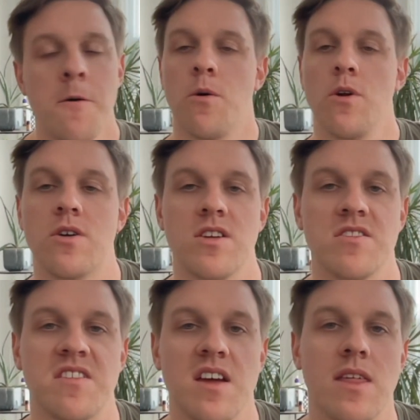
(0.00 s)
or you can
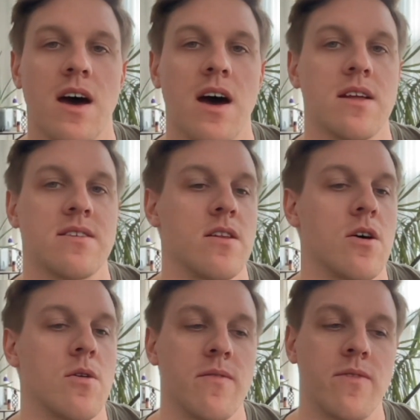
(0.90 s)
say that,
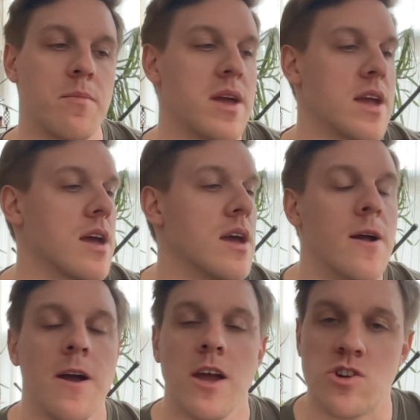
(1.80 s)
if you're being
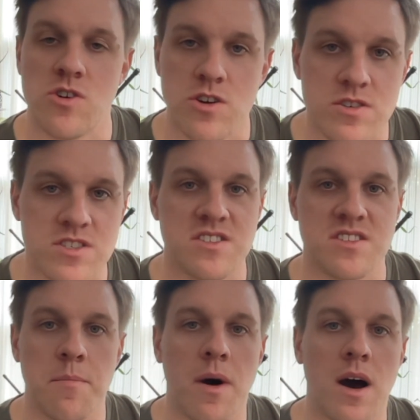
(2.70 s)
introduced to
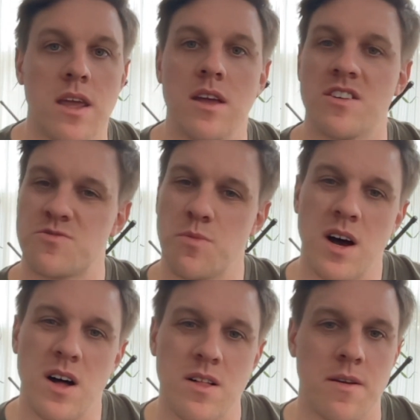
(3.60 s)
somebody as
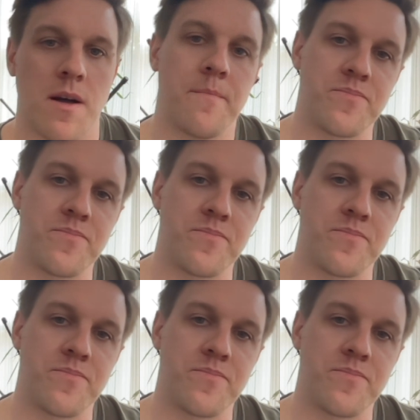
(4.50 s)
well.